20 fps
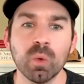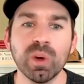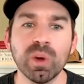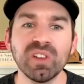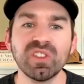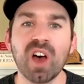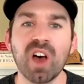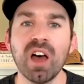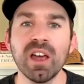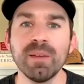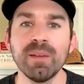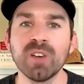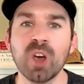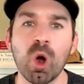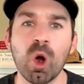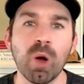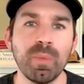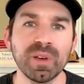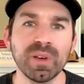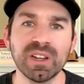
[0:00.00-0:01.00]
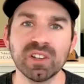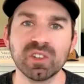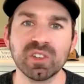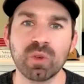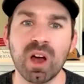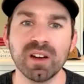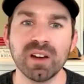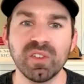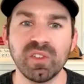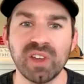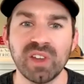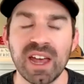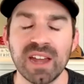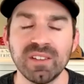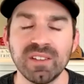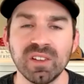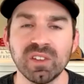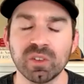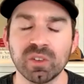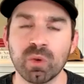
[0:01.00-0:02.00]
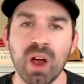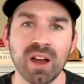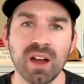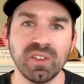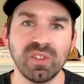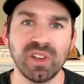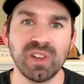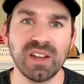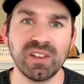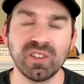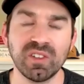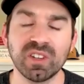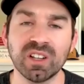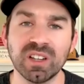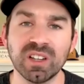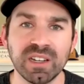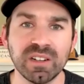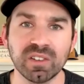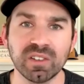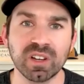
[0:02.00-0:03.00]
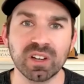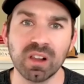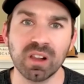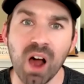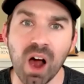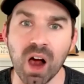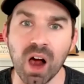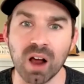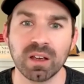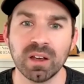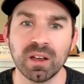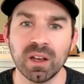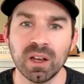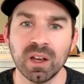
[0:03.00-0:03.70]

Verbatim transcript: We saw him go up against Ron DeSantis and Ron DeSantis cleaned his clock.